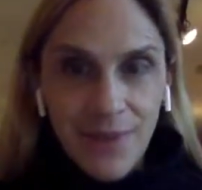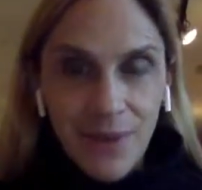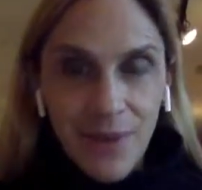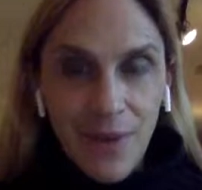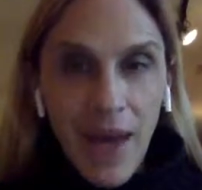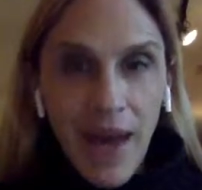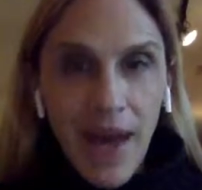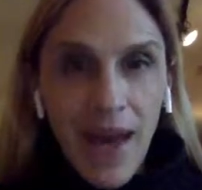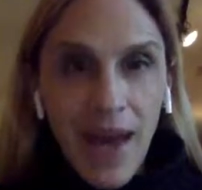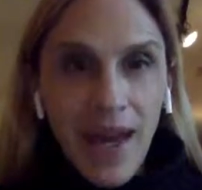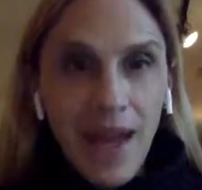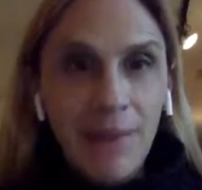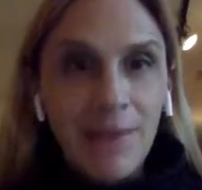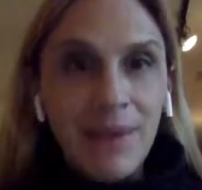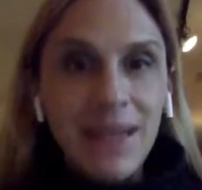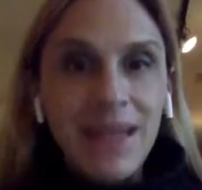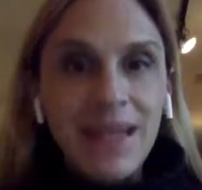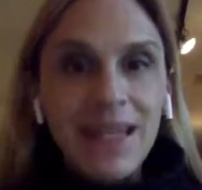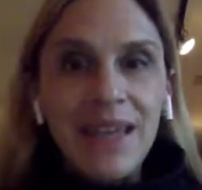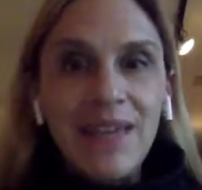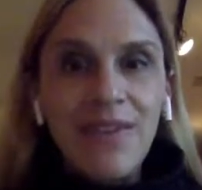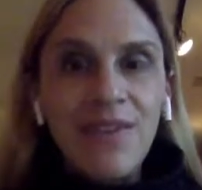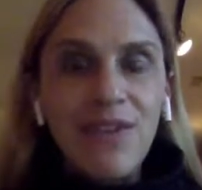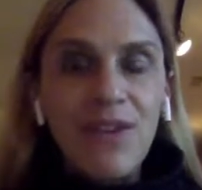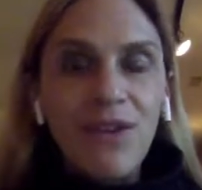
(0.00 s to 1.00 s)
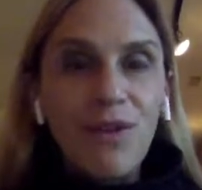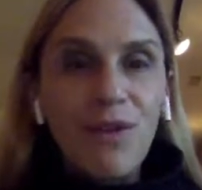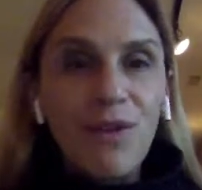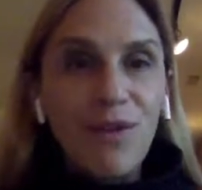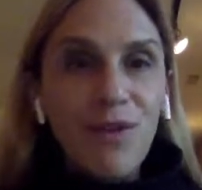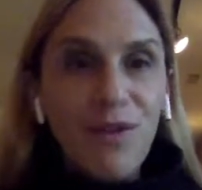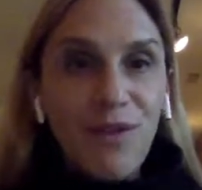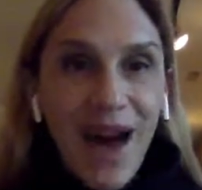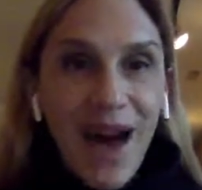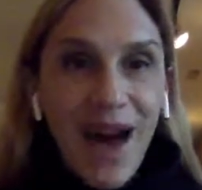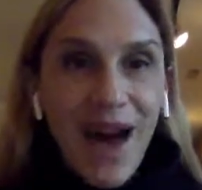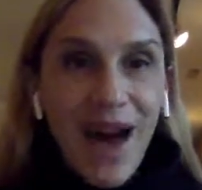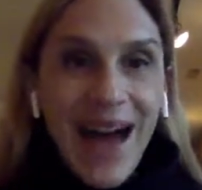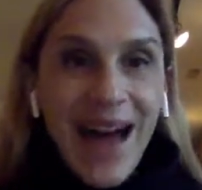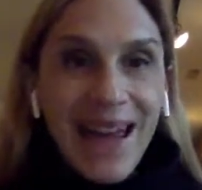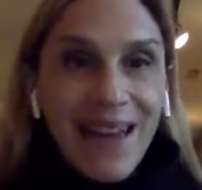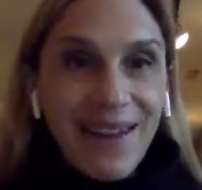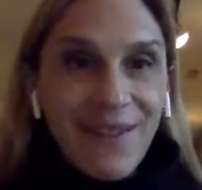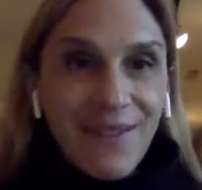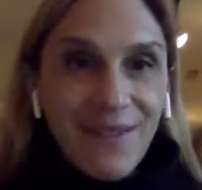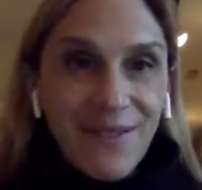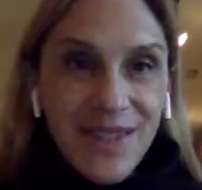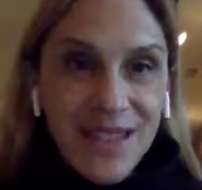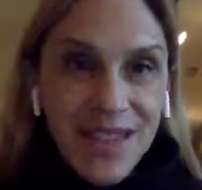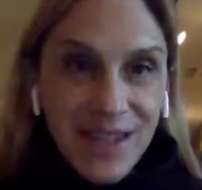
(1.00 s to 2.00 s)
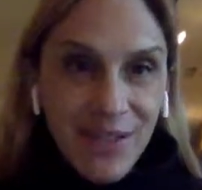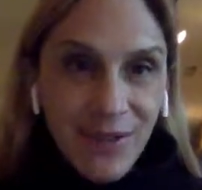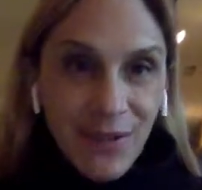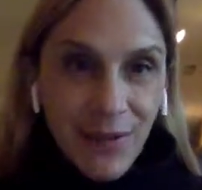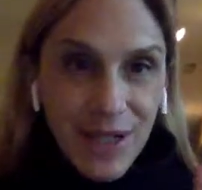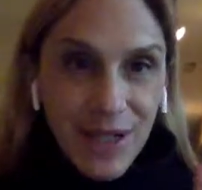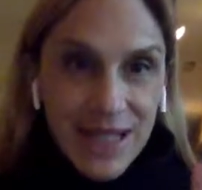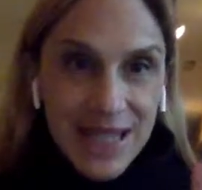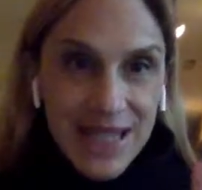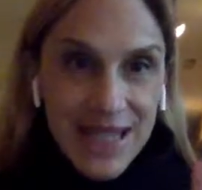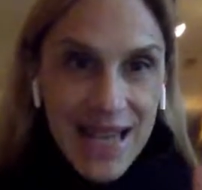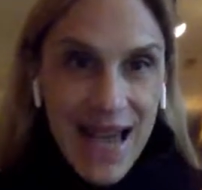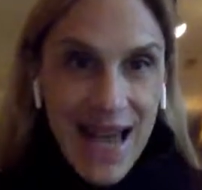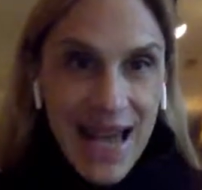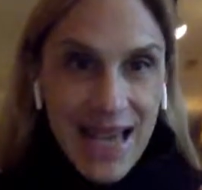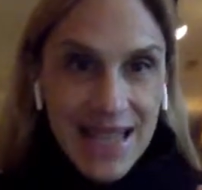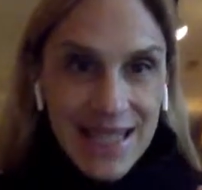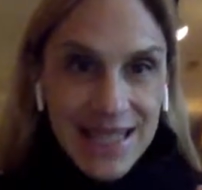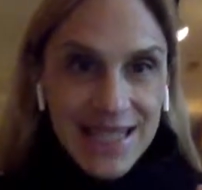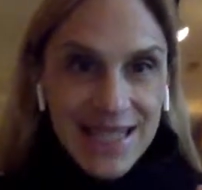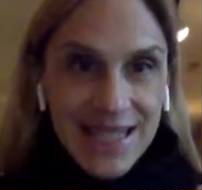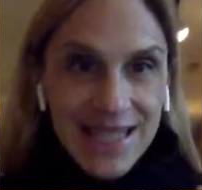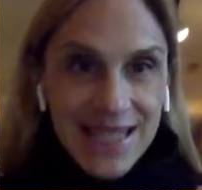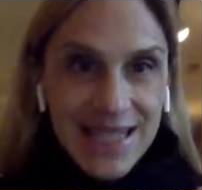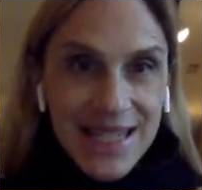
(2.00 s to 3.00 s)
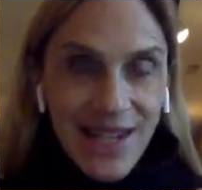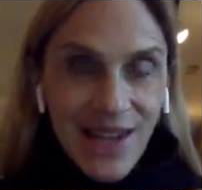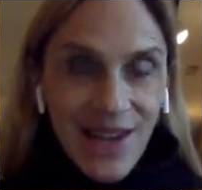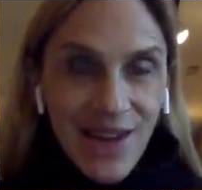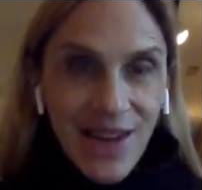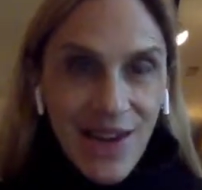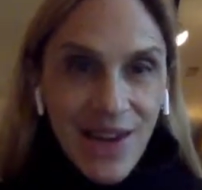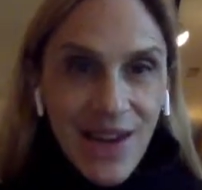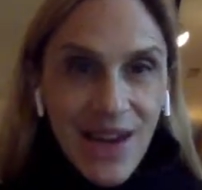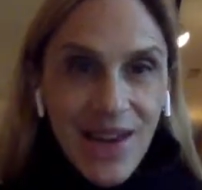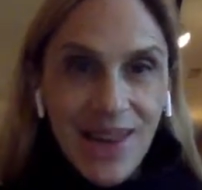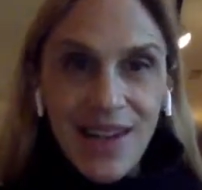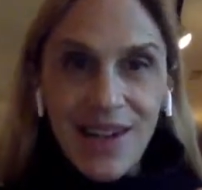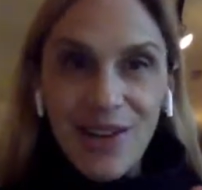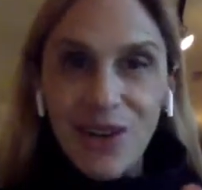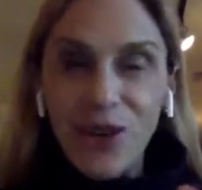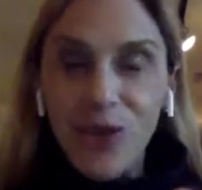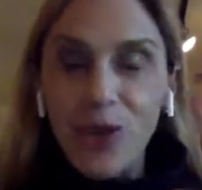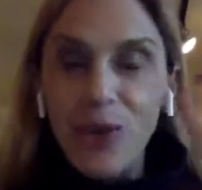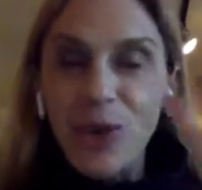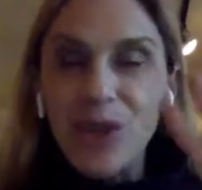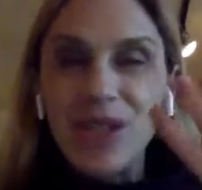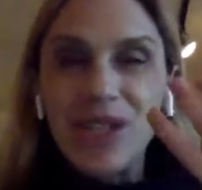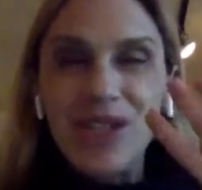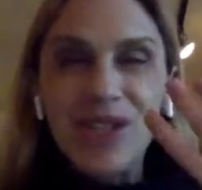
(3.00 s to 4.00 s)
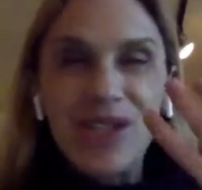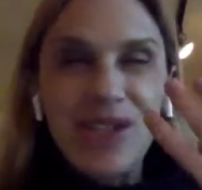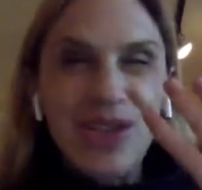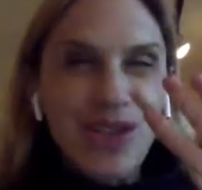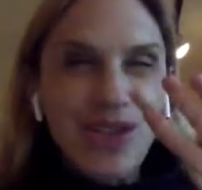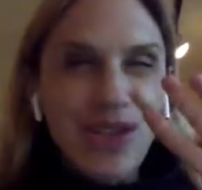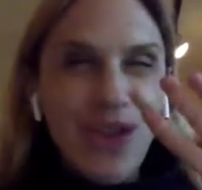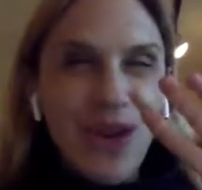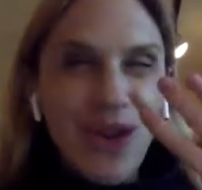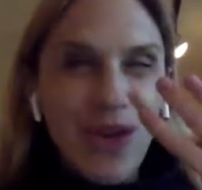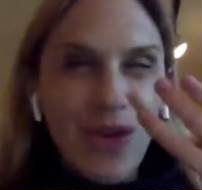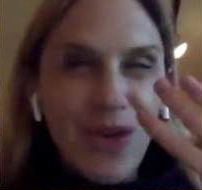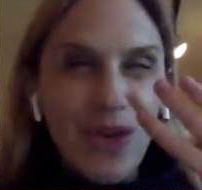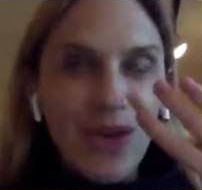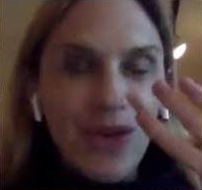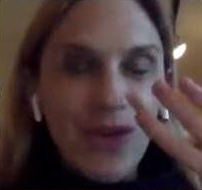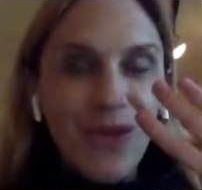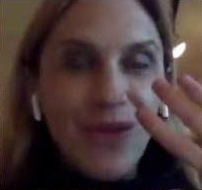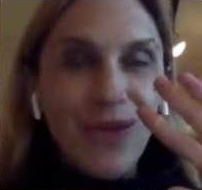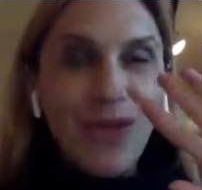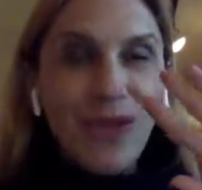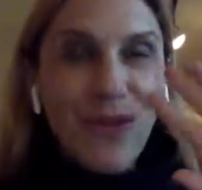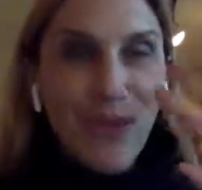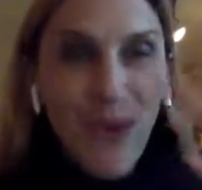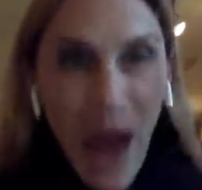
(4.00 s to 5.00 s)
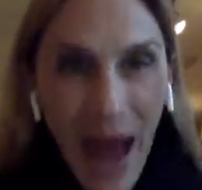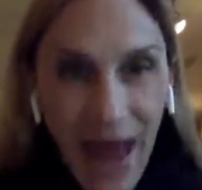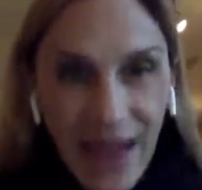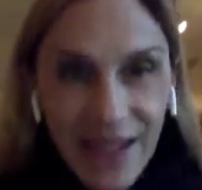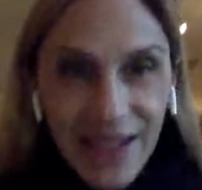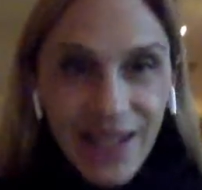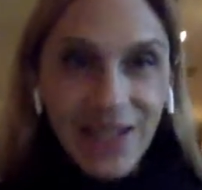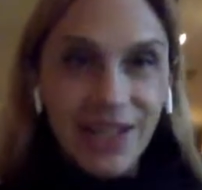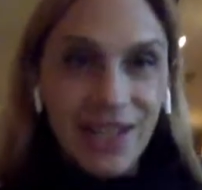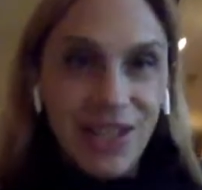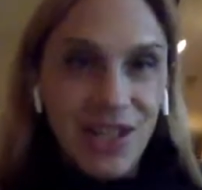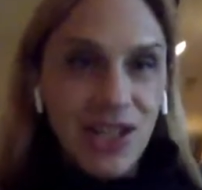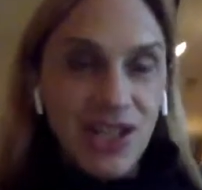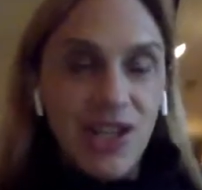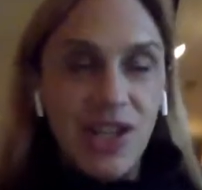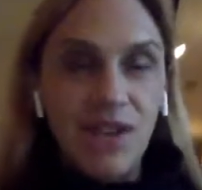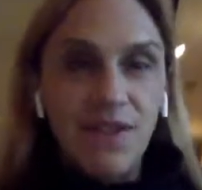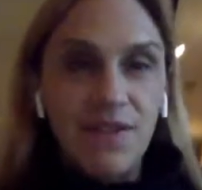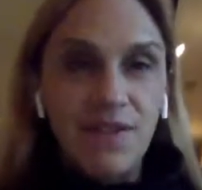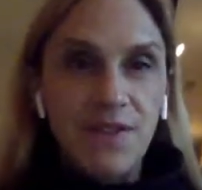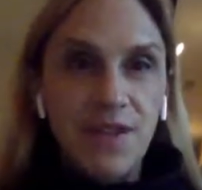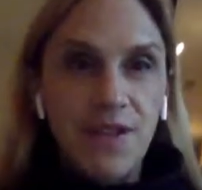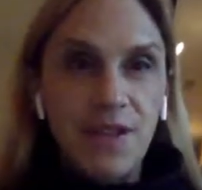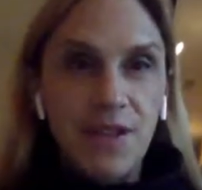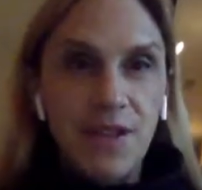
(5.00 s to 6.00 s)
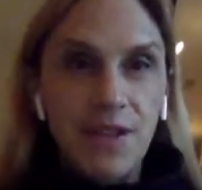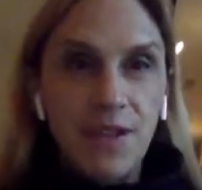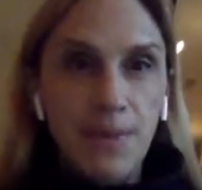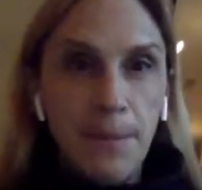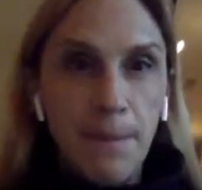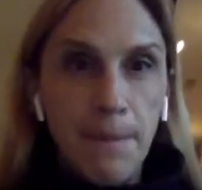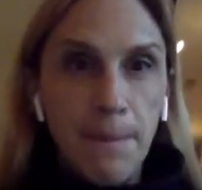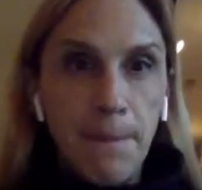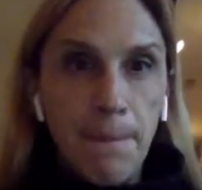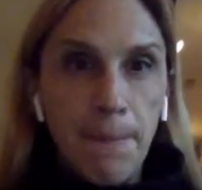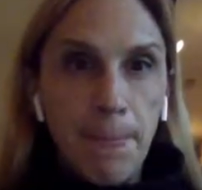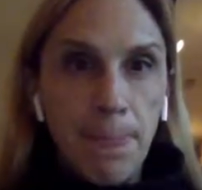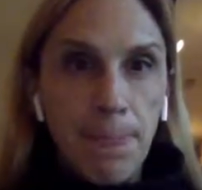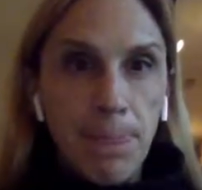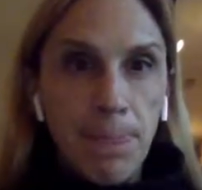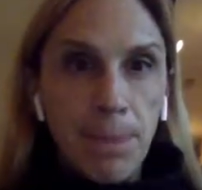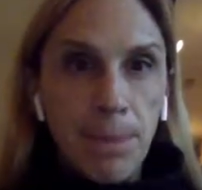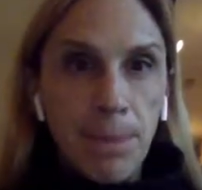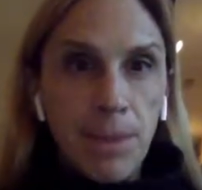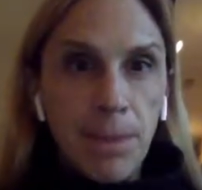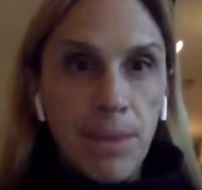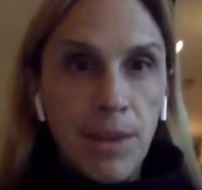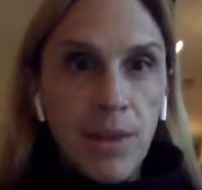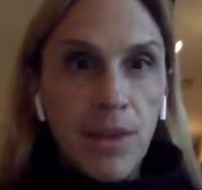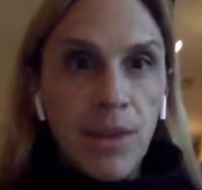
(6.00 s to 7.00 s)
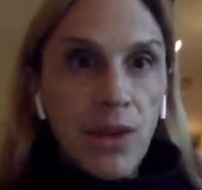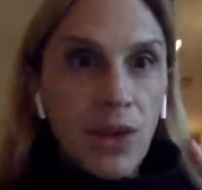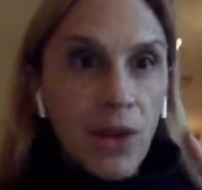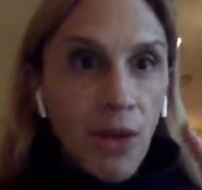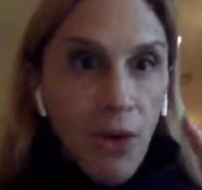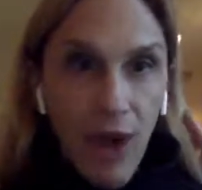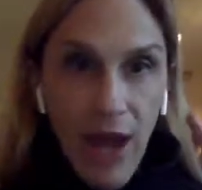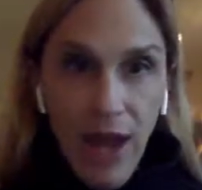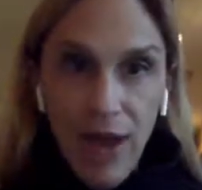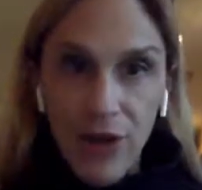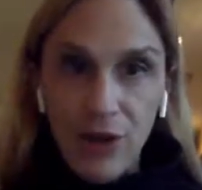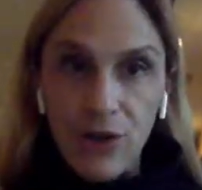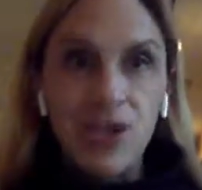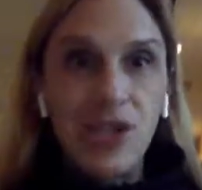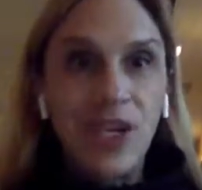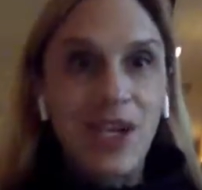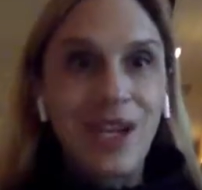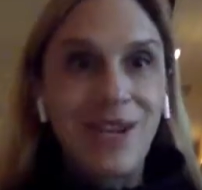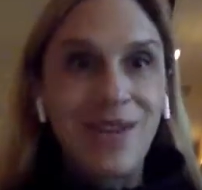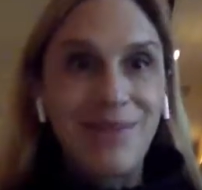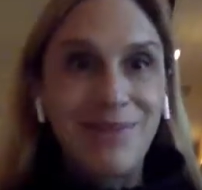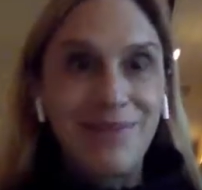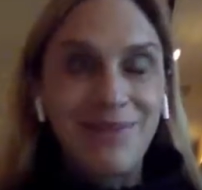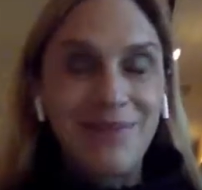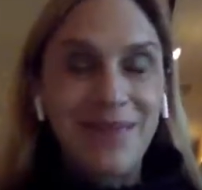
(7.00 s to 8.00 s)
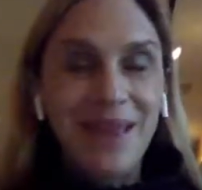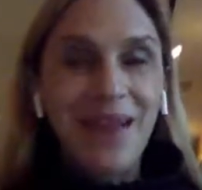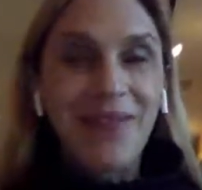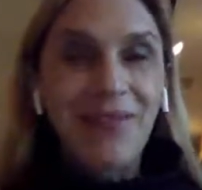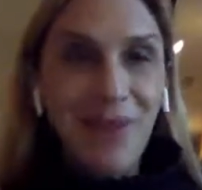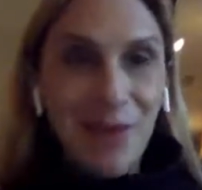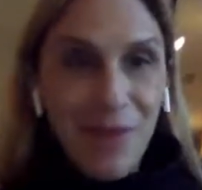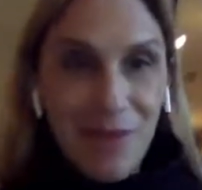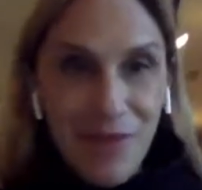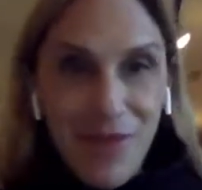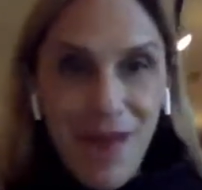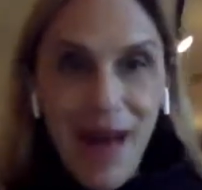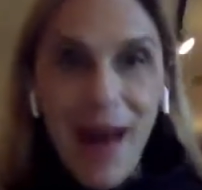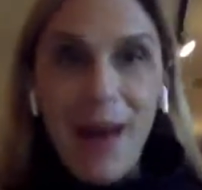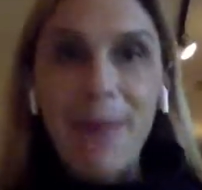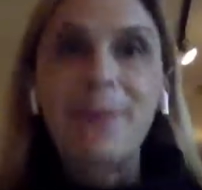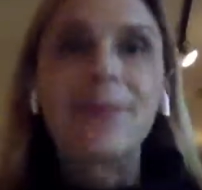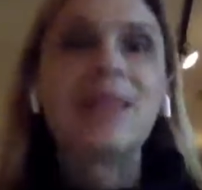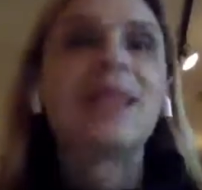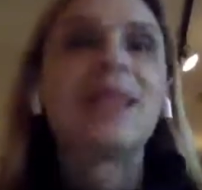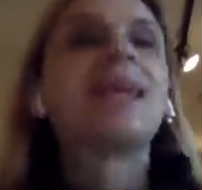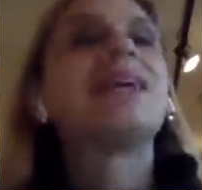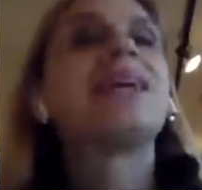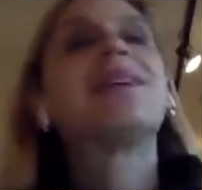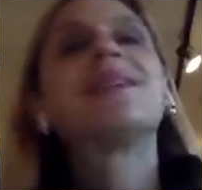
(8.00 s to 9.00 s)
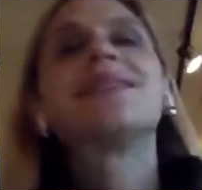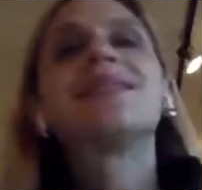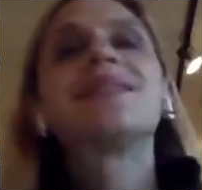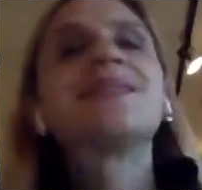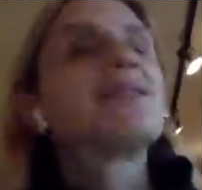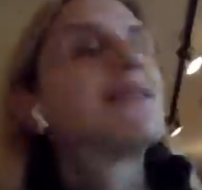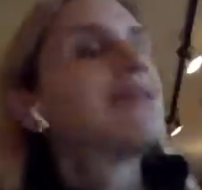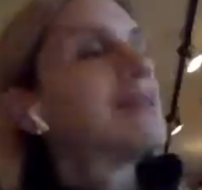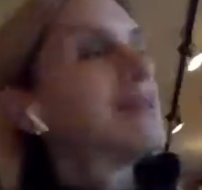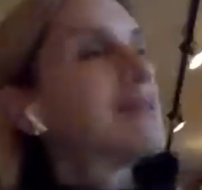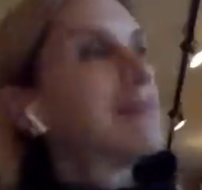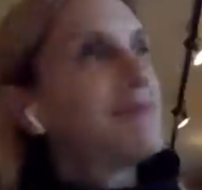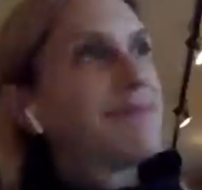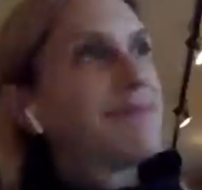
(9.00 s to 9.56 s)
Okay, I'm going to give you 5 different tasks here that are going to just radically shift your energy. And from that place,